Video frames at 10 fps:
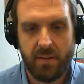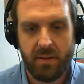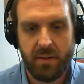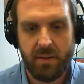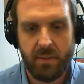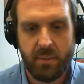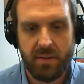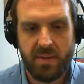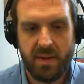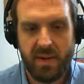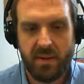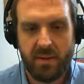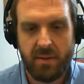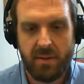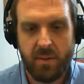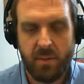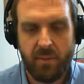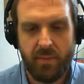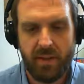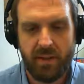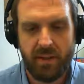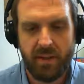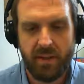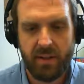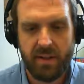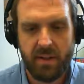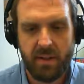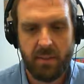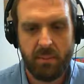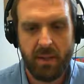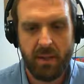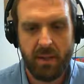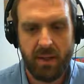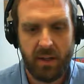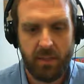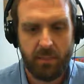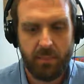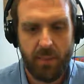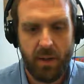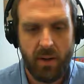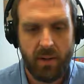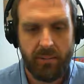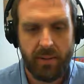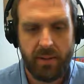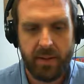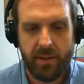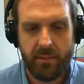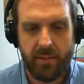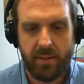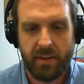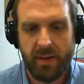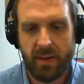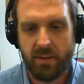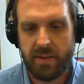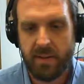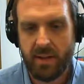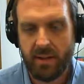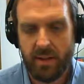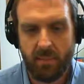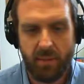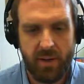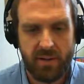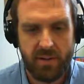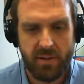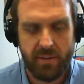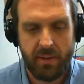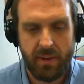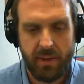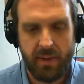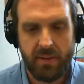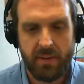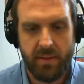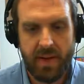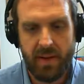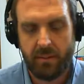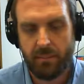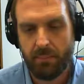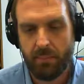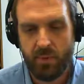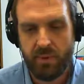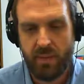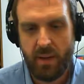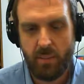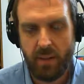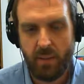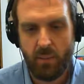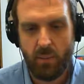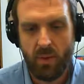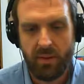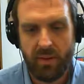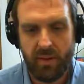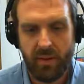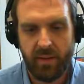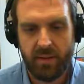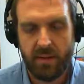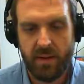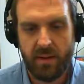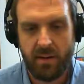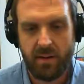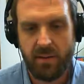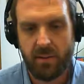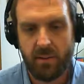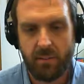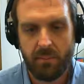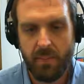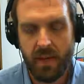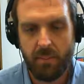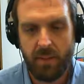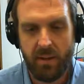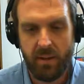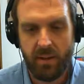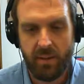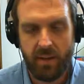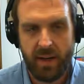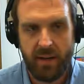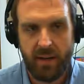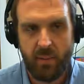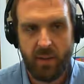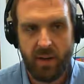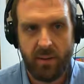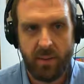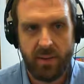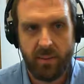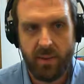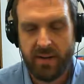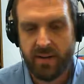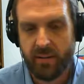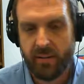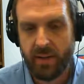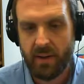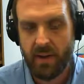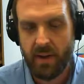tone was not super friendly, at least in the beginning part of it. I felt like it was slightly abrasive. So that was maybe one thing that started to make me think that I didn't want to read the rest of it.